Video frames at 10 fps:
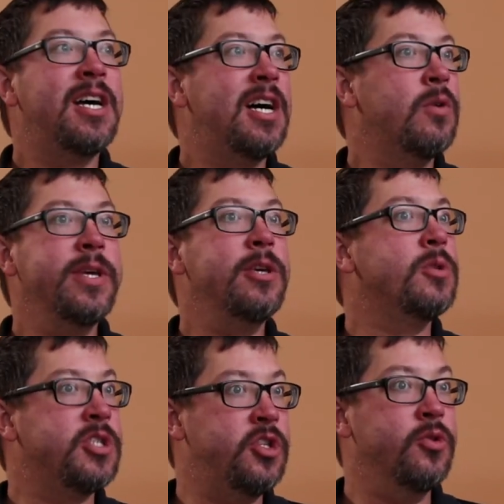We
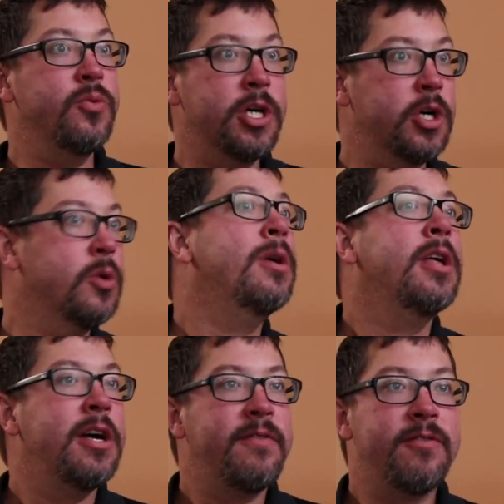use Duo
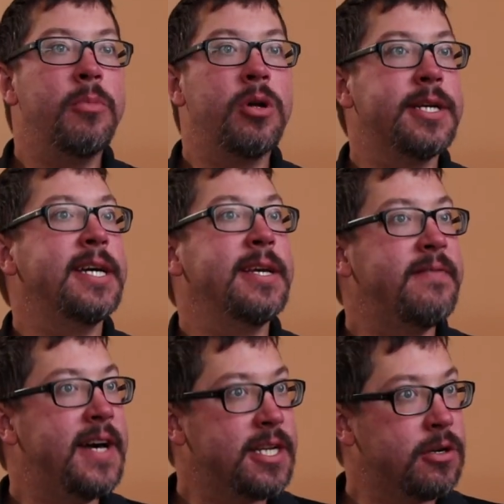for
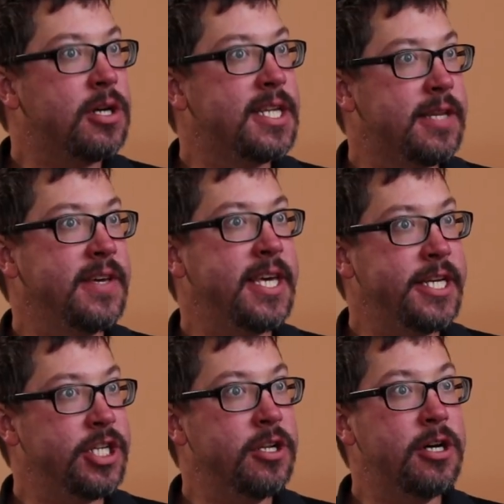multi-factor
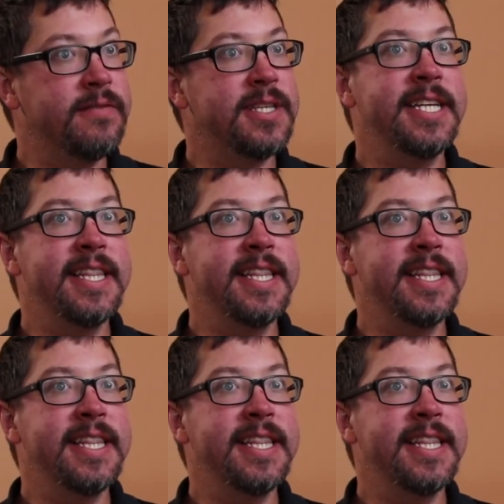authentication often,